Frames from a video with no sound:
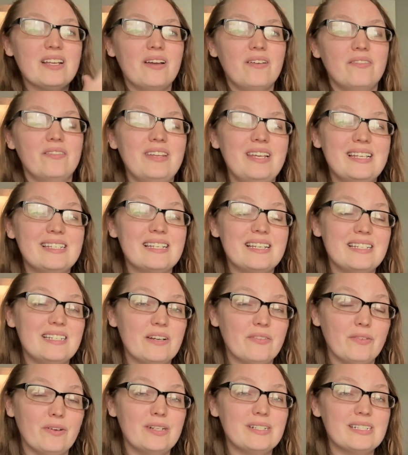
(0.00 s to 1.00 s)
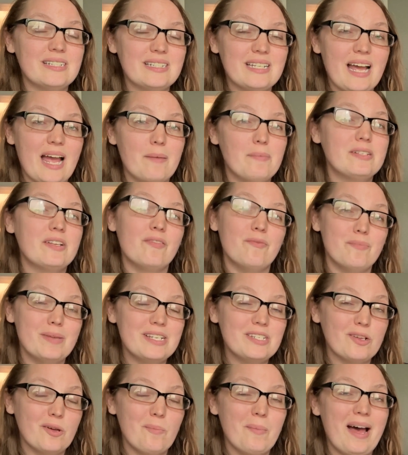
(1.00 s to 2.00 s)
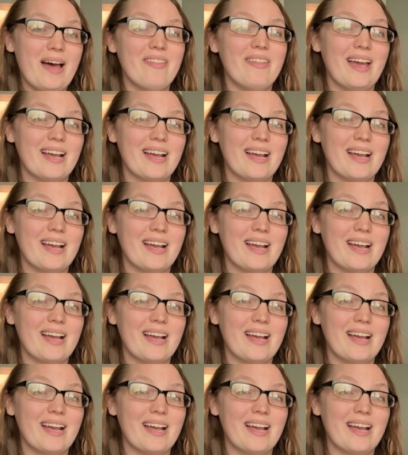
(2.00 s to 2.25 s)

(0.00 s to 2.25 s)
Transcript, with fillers: of these different types of mental math